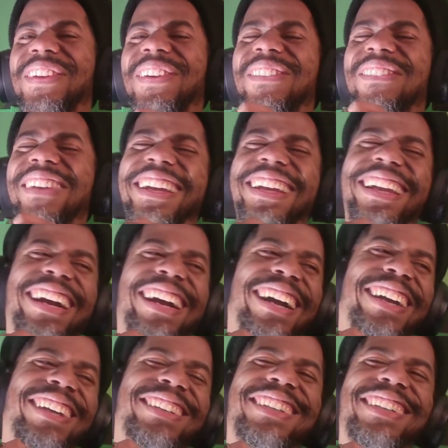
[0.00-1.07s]
Oh my
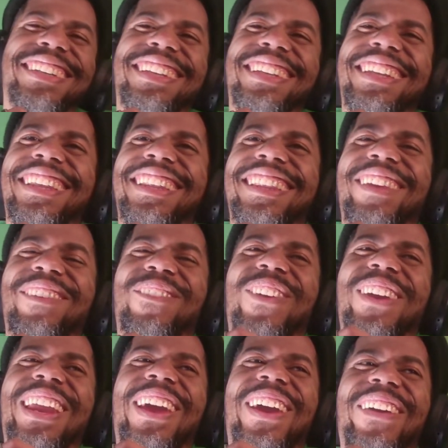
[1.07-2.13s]
gosh. You know, I think I
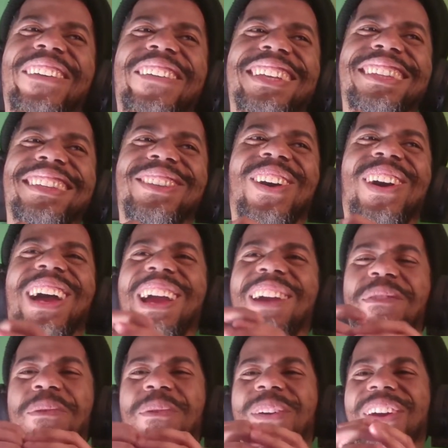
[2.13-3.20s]
red herrings
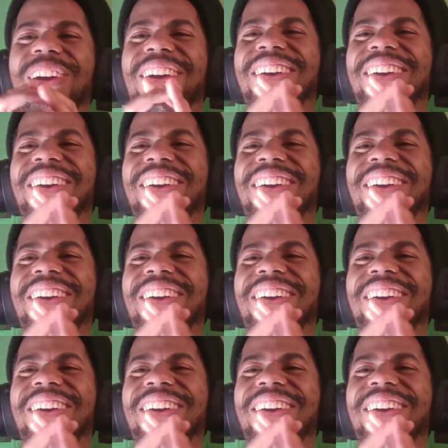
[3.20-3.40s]
everywhere.